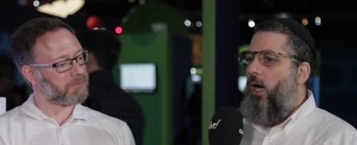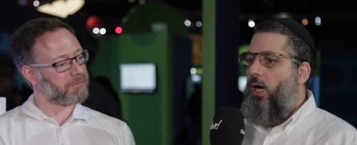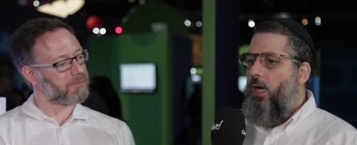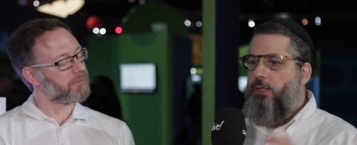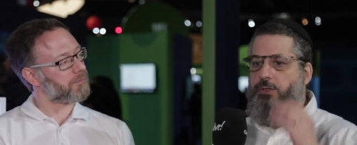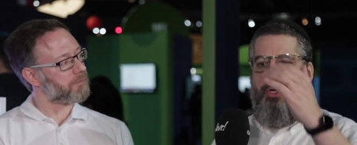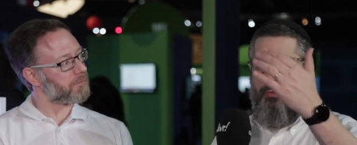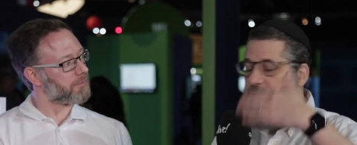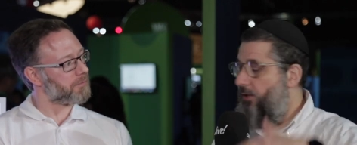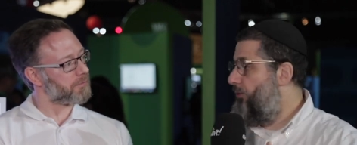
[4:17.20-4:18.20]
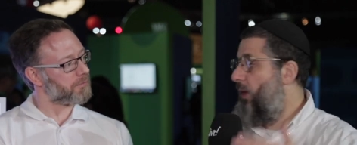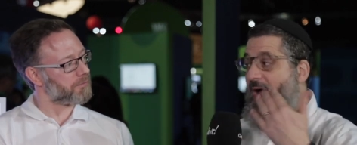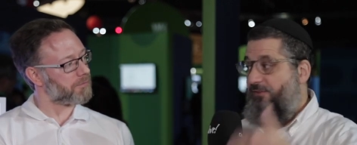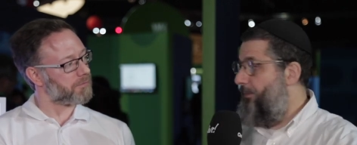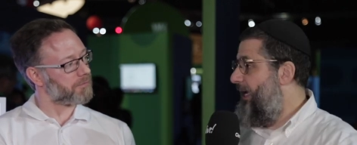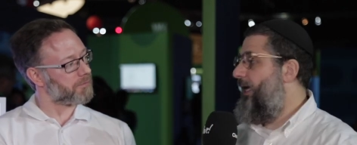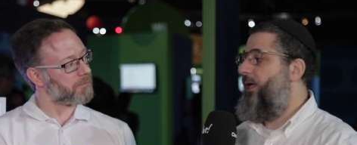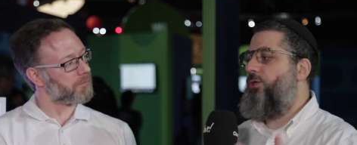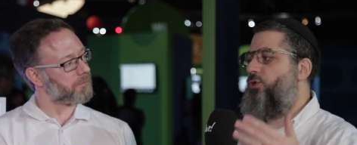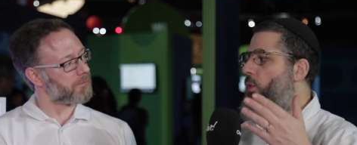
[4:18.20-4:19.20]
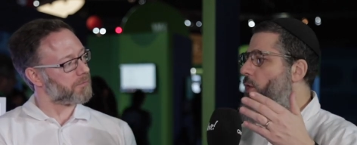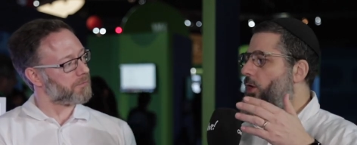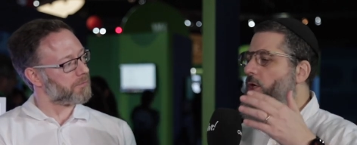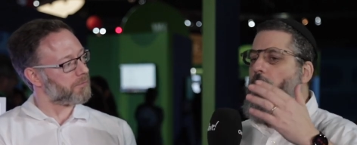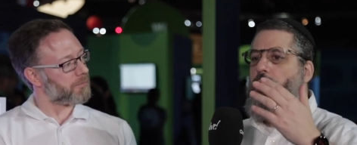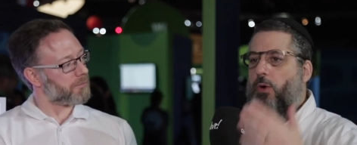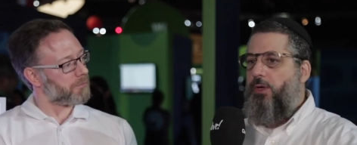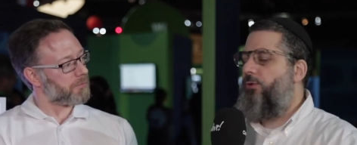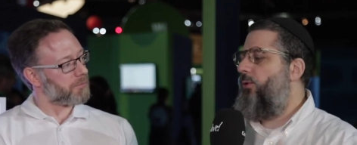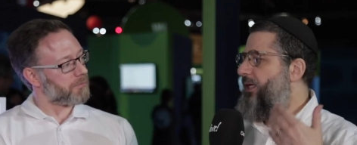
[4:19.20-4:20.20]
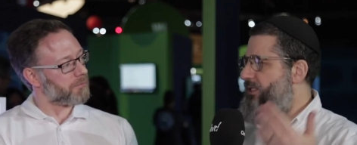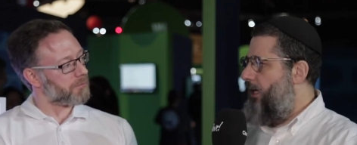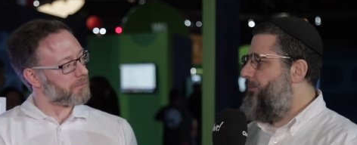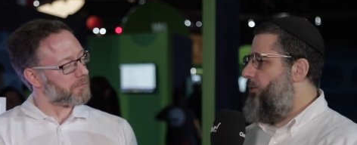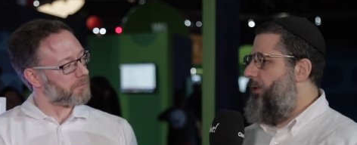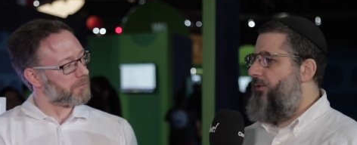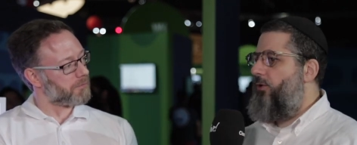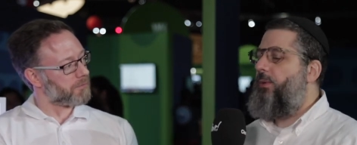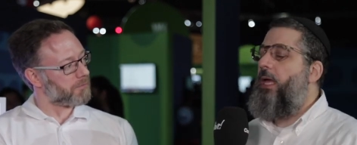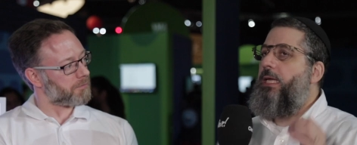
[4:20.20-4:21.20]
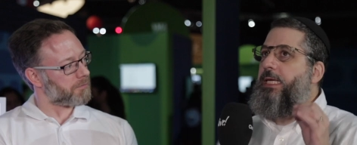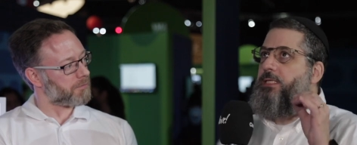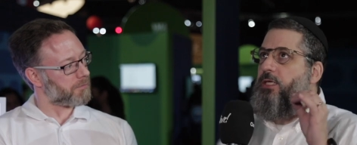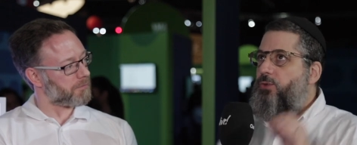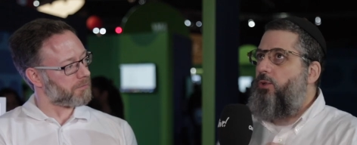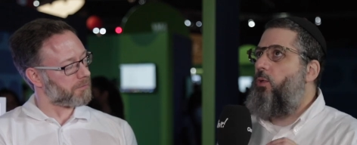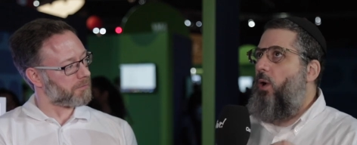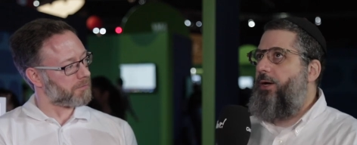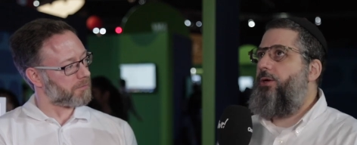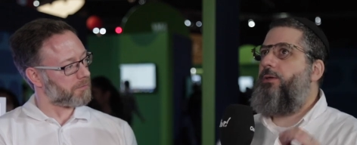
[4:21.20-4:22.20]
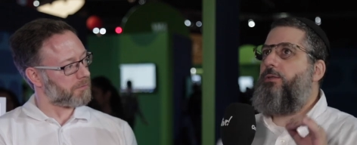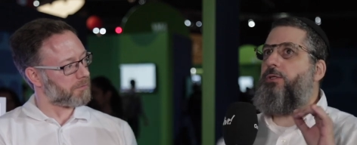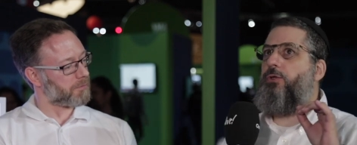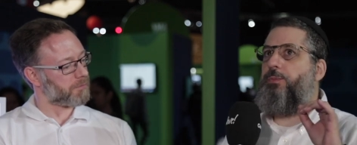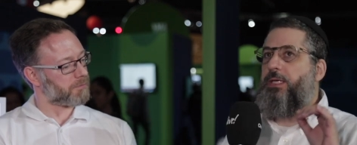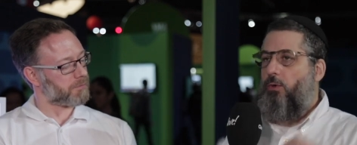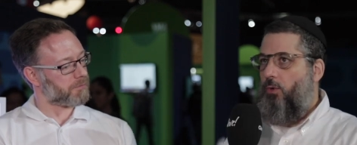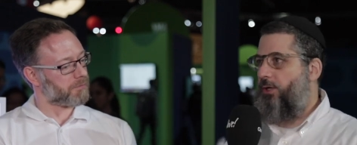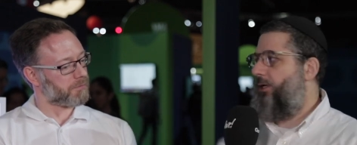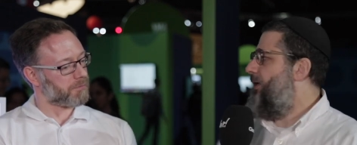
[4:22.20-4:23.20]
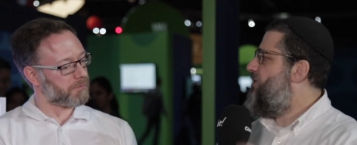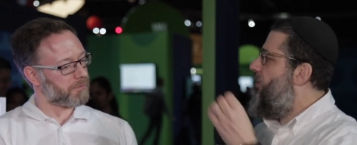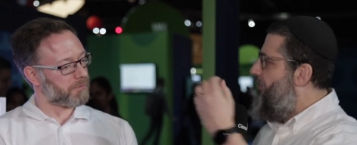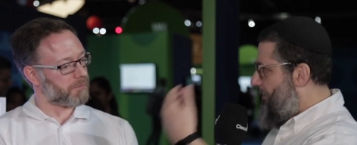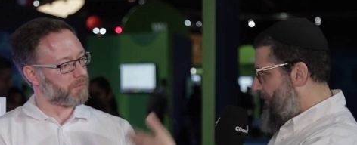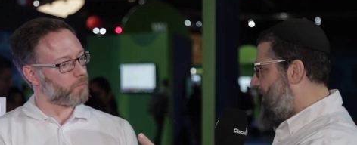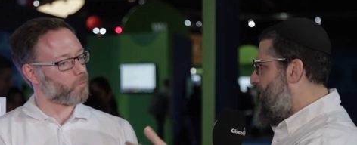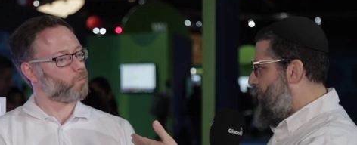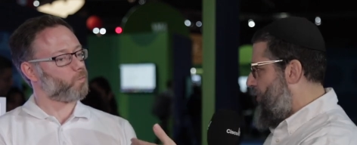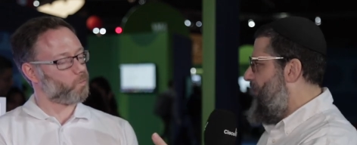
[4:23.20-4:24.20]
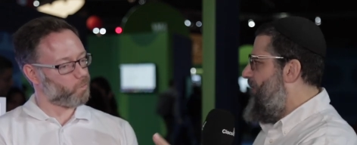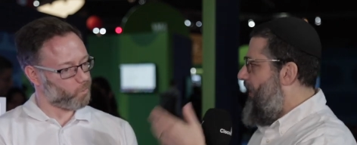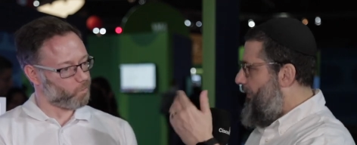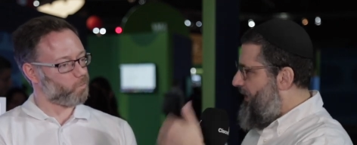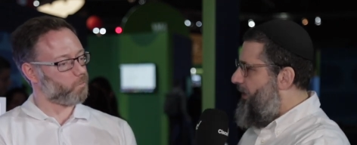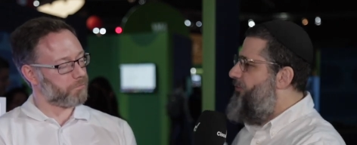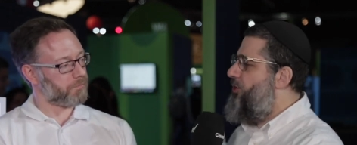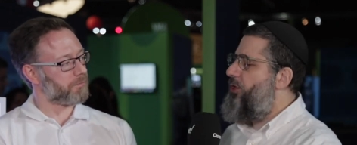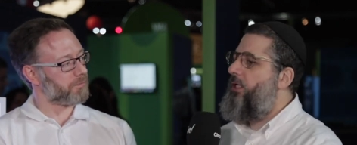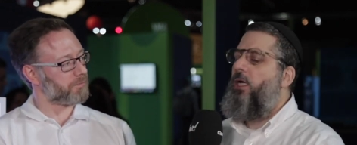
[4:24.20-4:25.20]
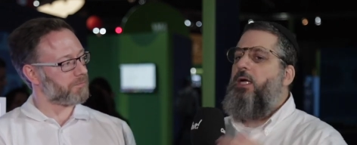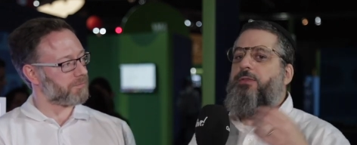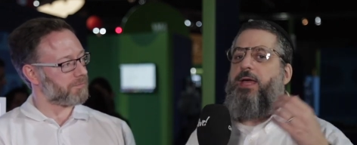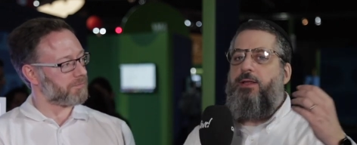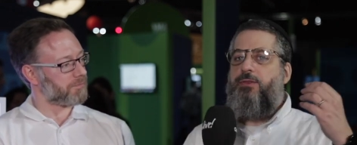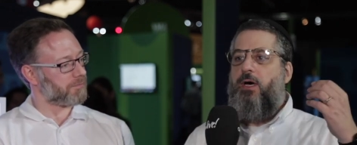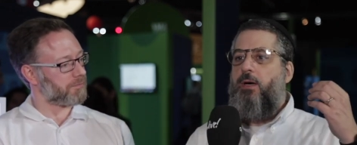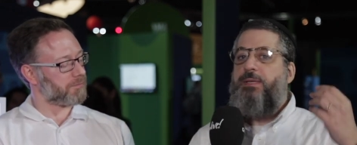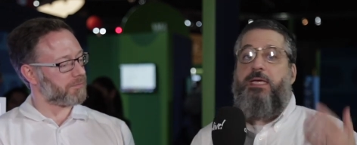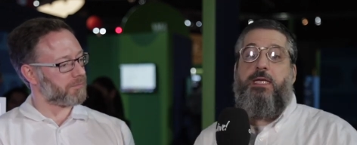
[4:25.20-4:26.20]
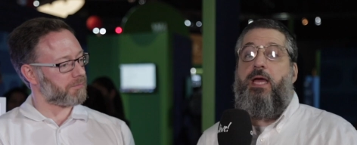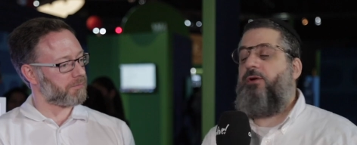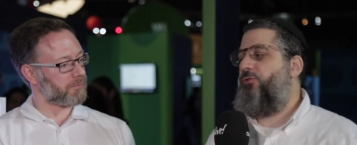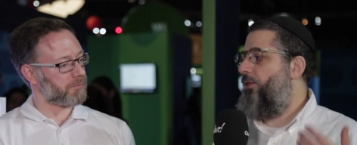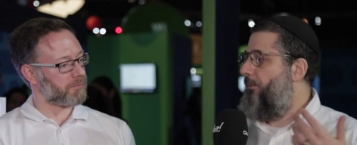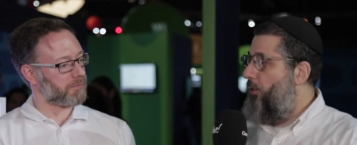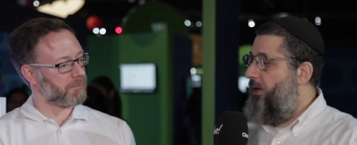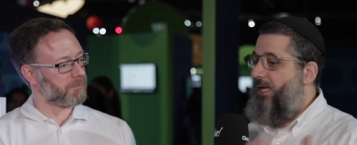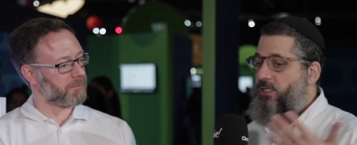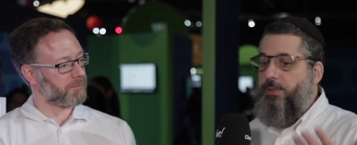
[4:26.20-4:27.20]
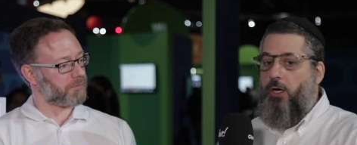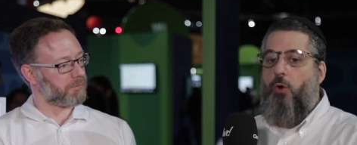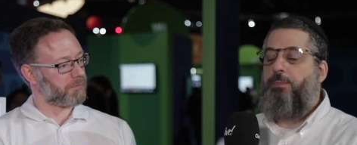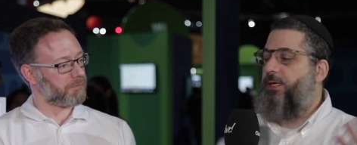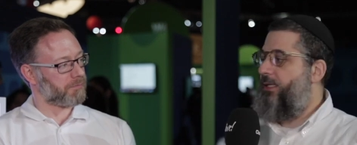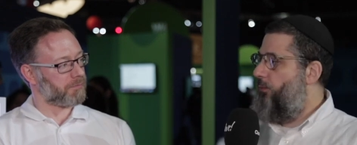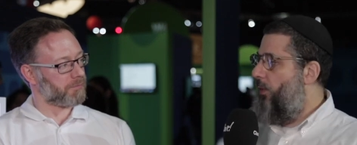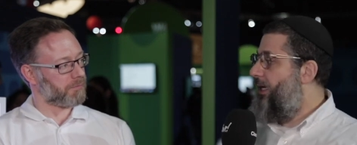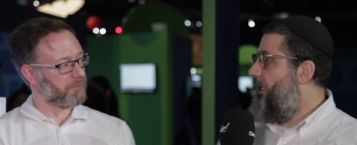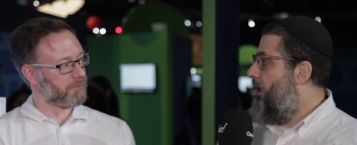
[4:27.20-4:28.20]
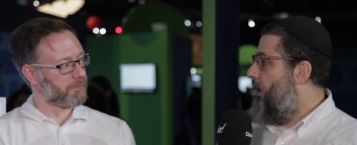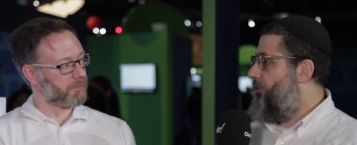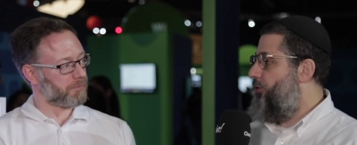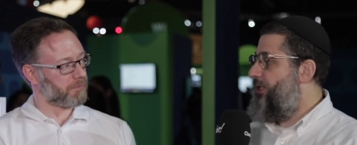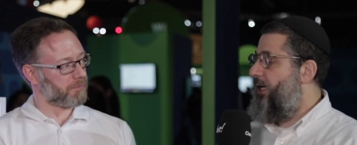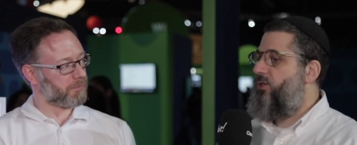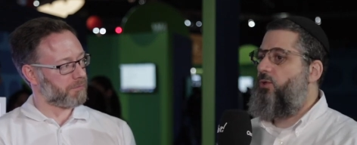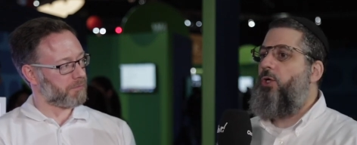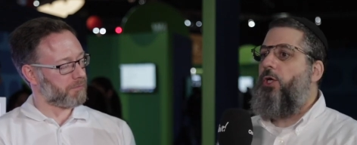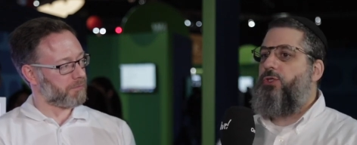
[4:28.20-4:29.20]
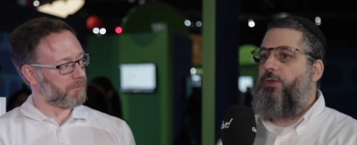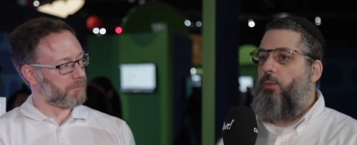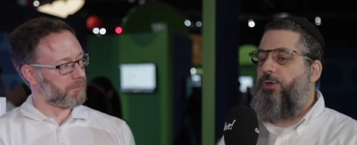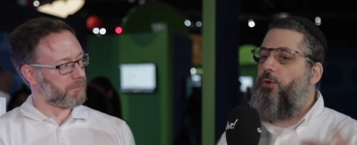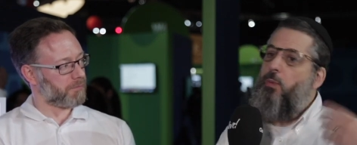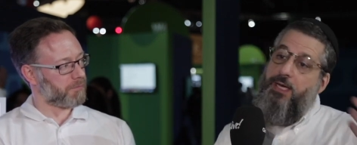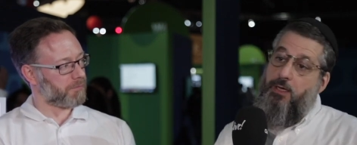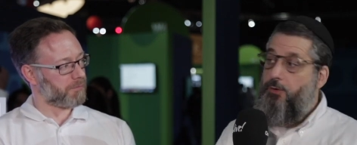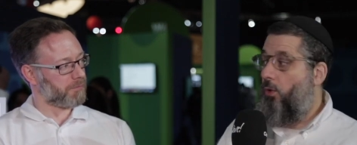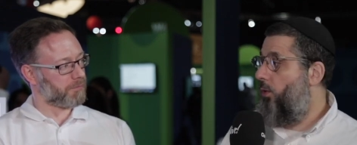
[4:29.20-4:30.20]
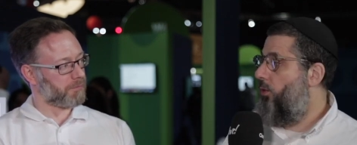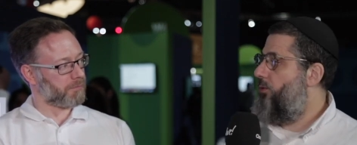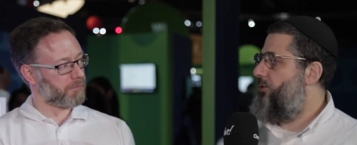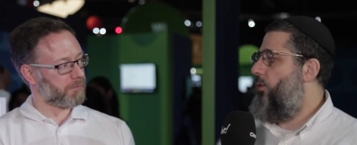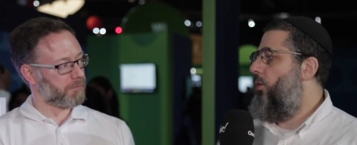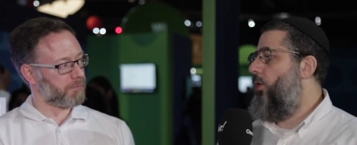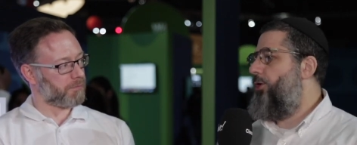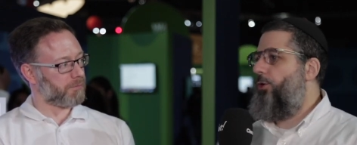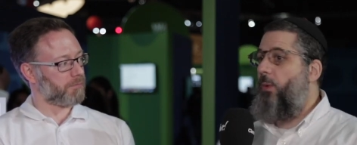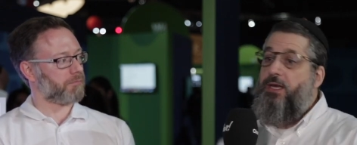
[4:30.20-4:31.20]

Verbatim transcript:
Speaker 1: uh, you know reading through half a page or going through an example or whatever. But it does require you be organized. Sort of the, back to the German thing, being efficient. That the PDF or the book has to be open and ready on your desk so that when you're waiting on hold or you're